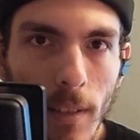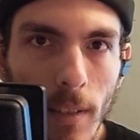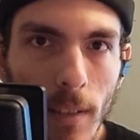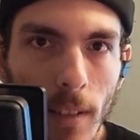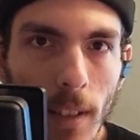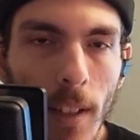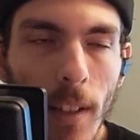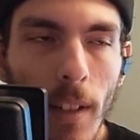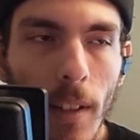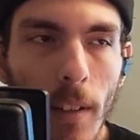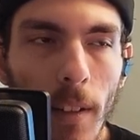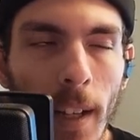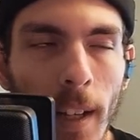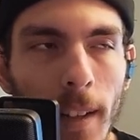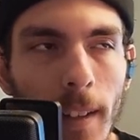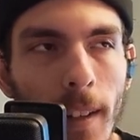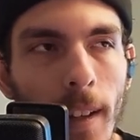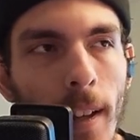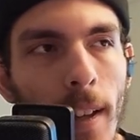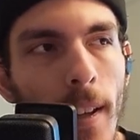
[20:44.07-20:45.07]
you know
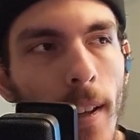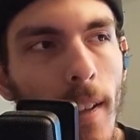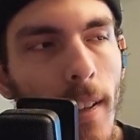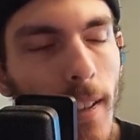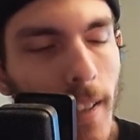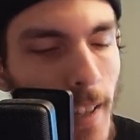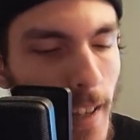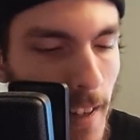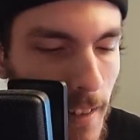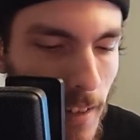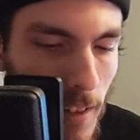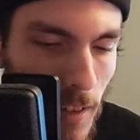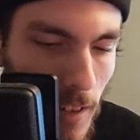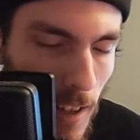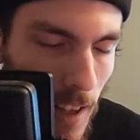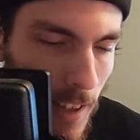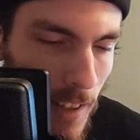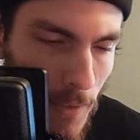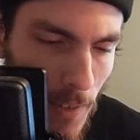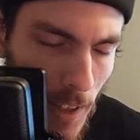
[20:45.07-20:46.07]
and again
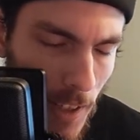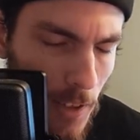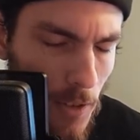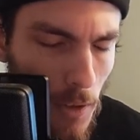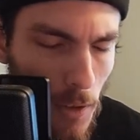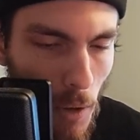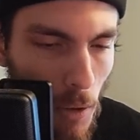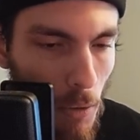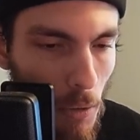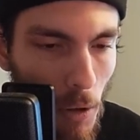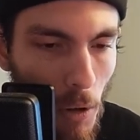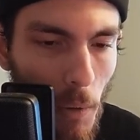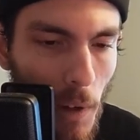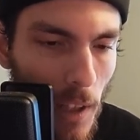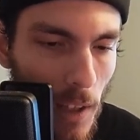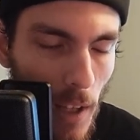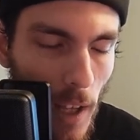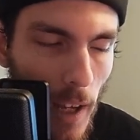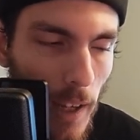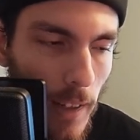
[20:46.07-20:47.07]
i feel like it's just a
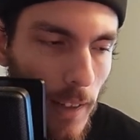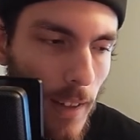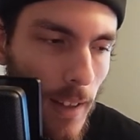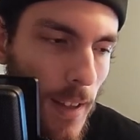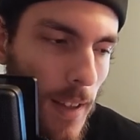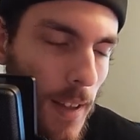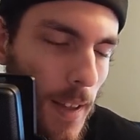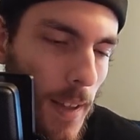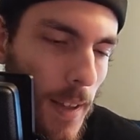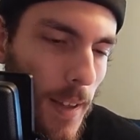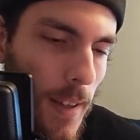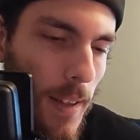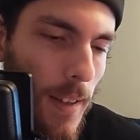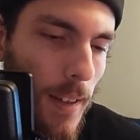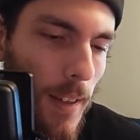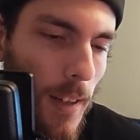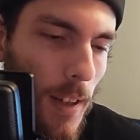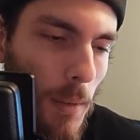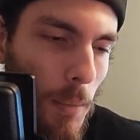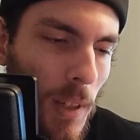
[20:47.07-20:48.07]
throwaway line
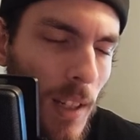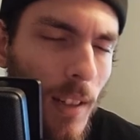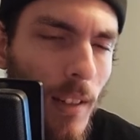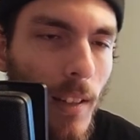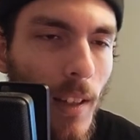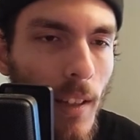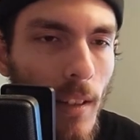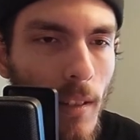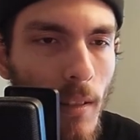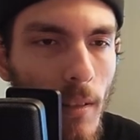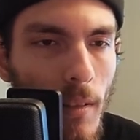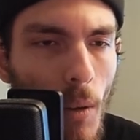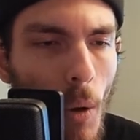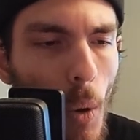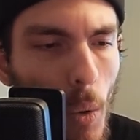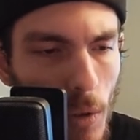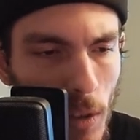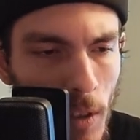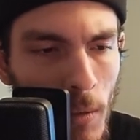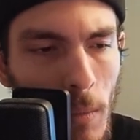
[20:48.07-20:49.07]
um, and and
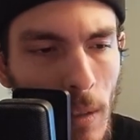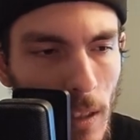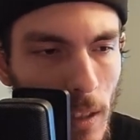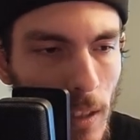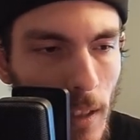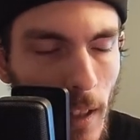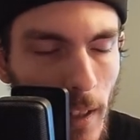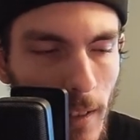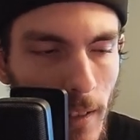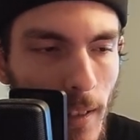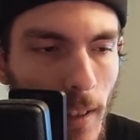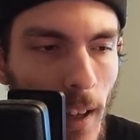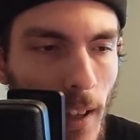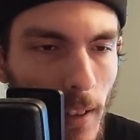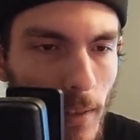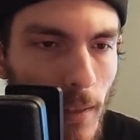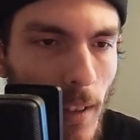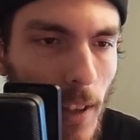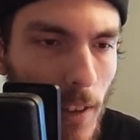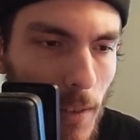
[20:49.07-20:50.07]
ultimately, I,
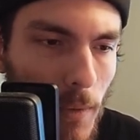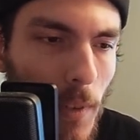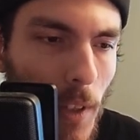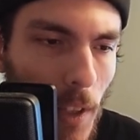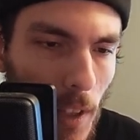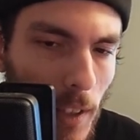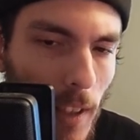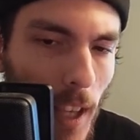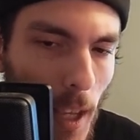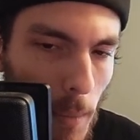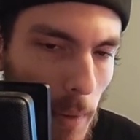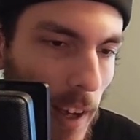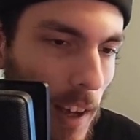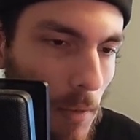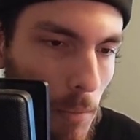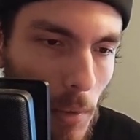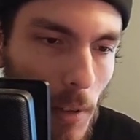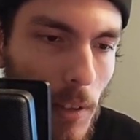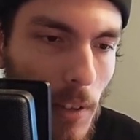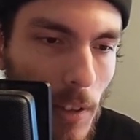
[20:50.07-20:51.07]
I, I feel like Camp
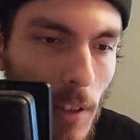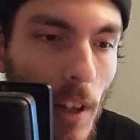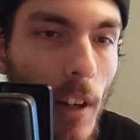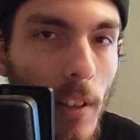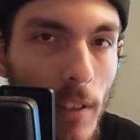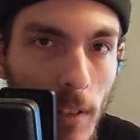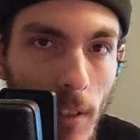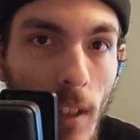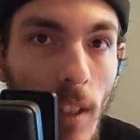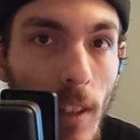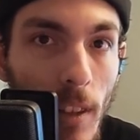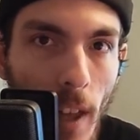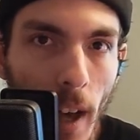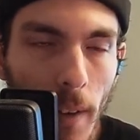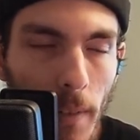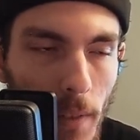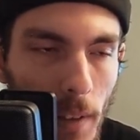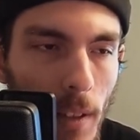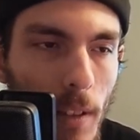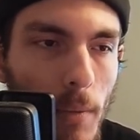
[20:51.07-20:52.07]
Half Blood does need
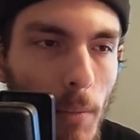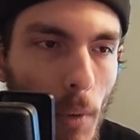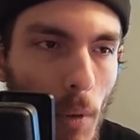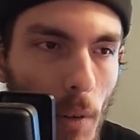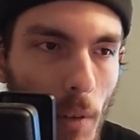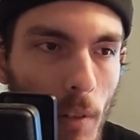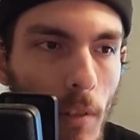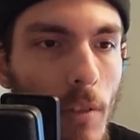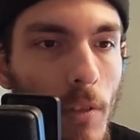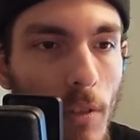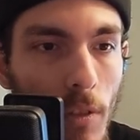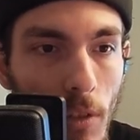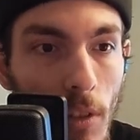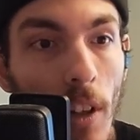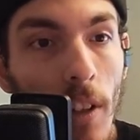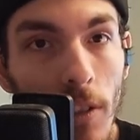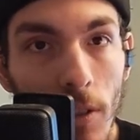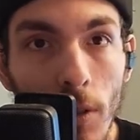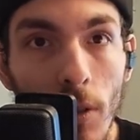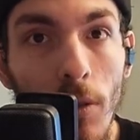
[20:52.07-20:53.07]
that fleece more and
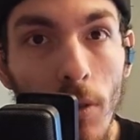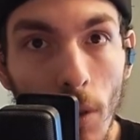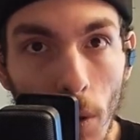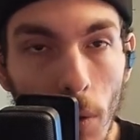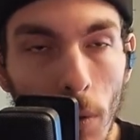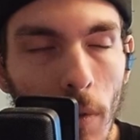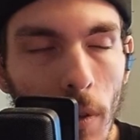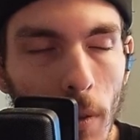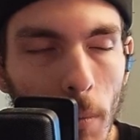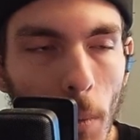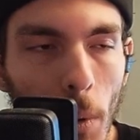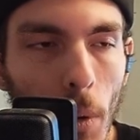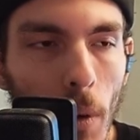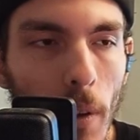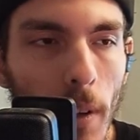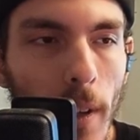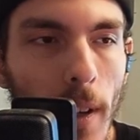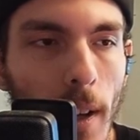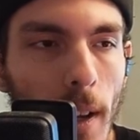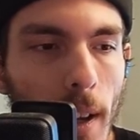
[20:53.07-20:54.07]
does deserve it
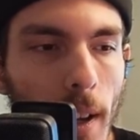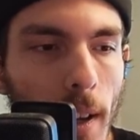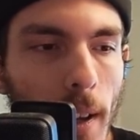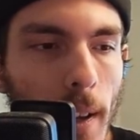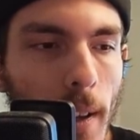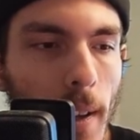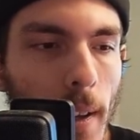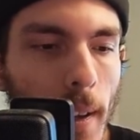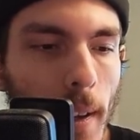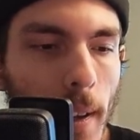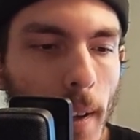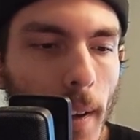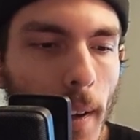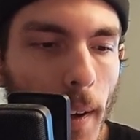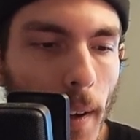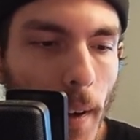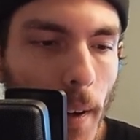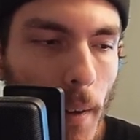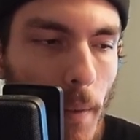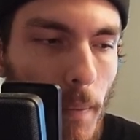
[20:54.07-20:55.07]
more,
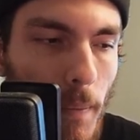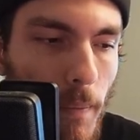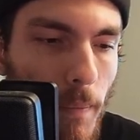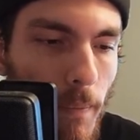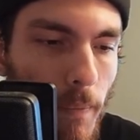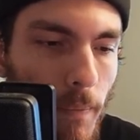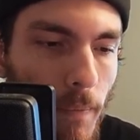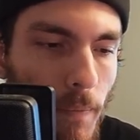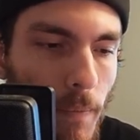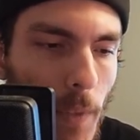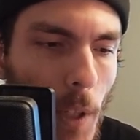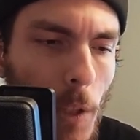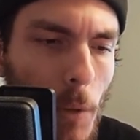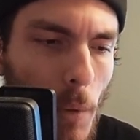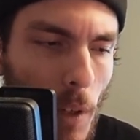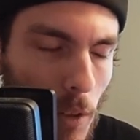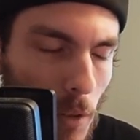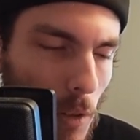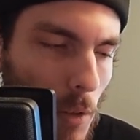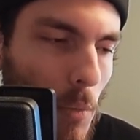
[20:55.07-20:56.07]
um,
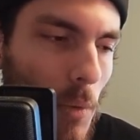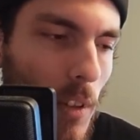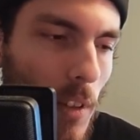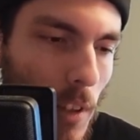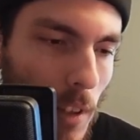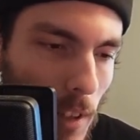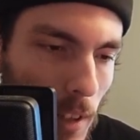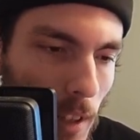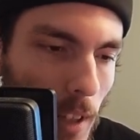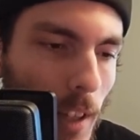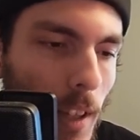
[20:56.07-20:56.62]
especially with